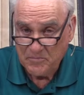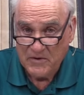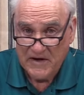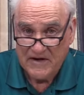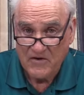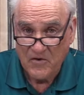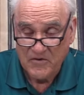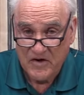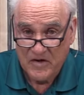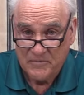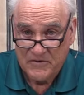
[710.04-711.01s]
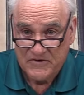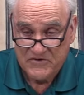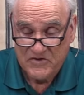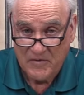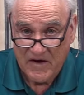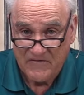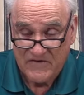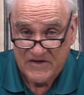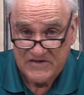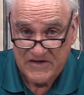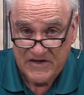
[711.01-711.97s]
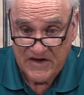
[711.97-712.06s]
plane loaded up, assume
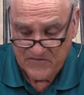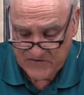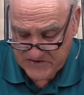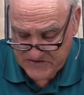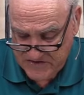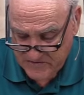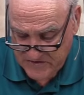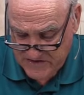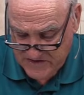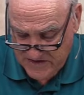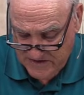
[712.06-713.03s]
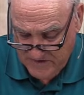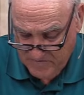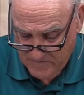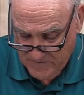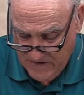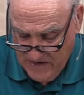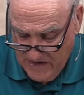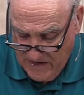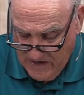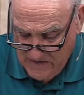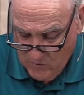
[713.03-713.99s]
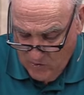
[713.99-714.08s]
obviously every seat was taken,
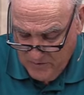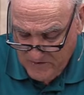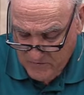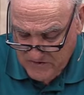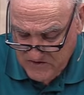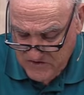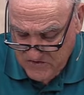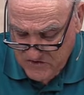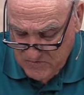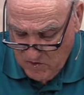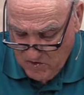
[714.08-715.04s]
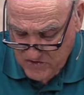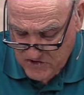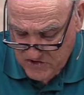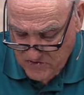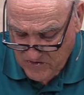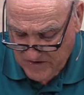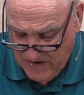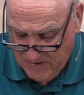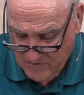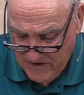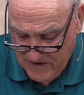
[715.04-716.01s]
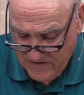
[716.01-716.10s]
and a woman with two small children
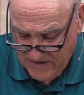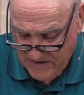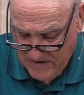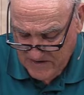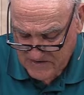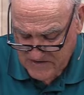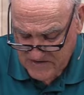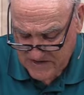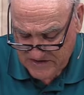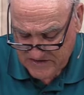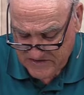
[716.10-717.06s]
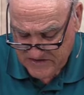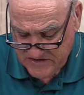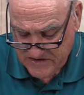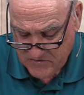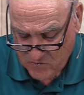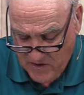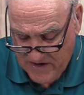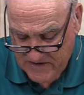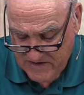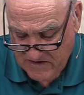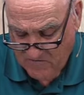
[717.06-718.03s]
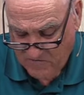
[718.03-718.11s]
came down the aisle to take the seat
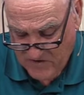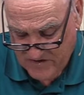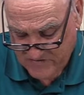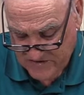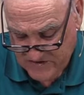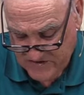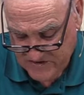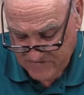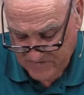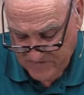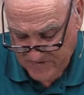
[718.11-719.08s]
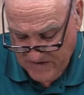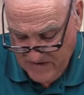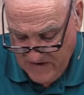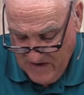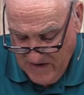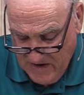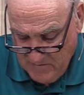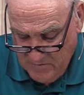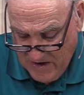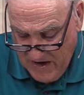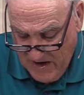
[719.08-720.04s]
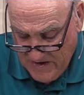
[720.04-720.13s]
right in front of us. And
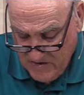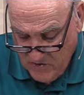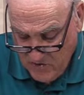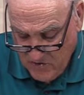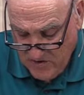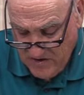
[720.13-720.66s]
behind her,